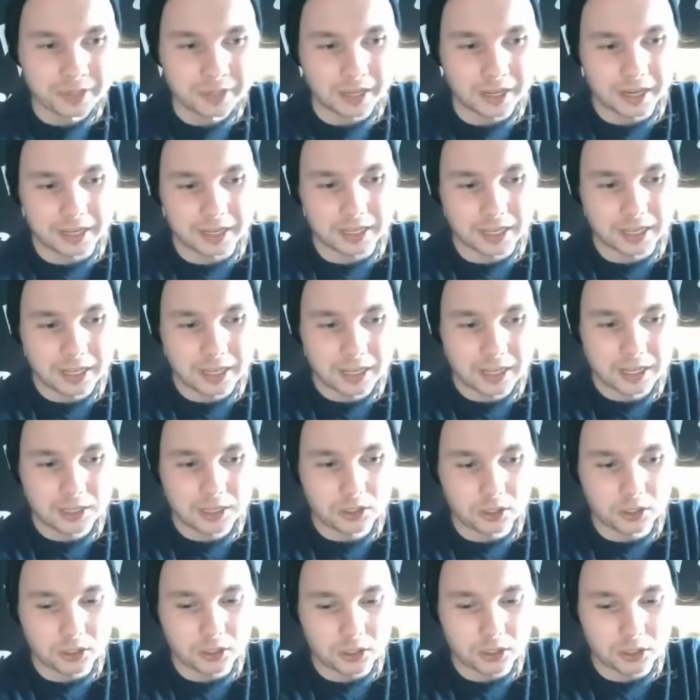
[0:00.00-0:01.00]
Like,
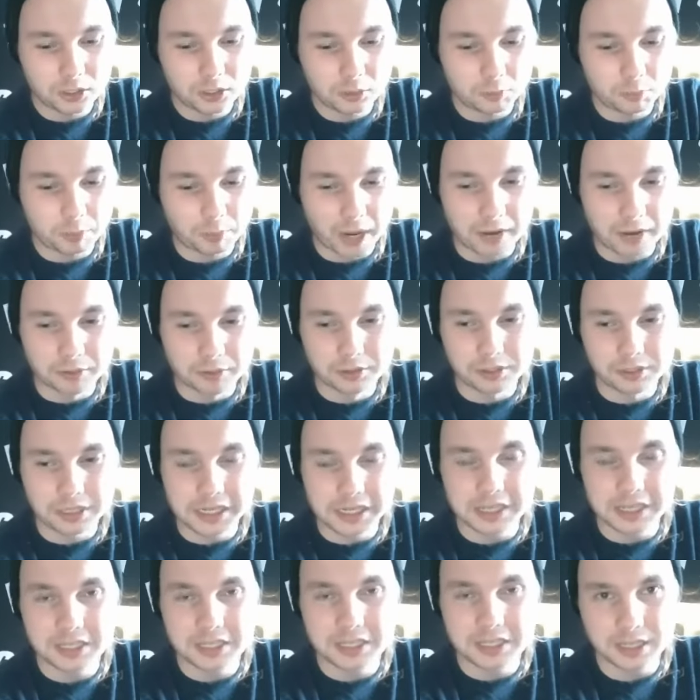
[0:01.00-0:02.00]
by
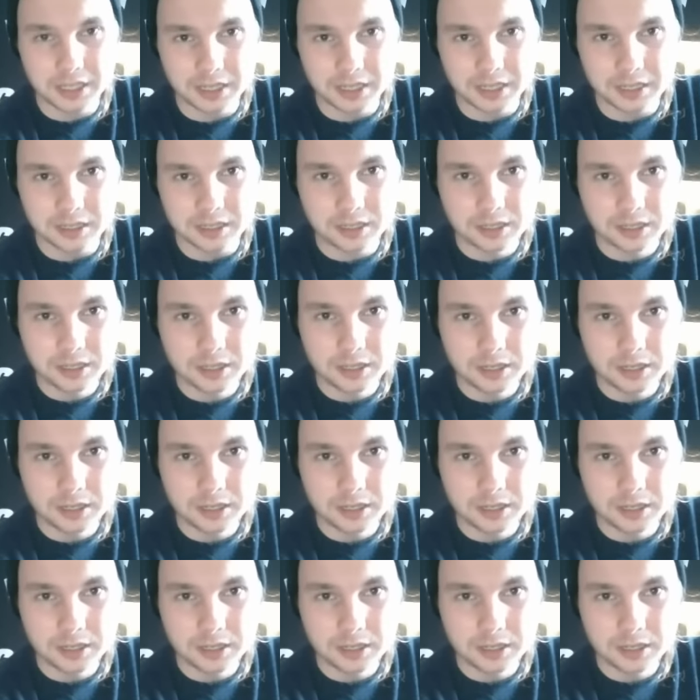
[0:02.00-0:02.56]
releasing it,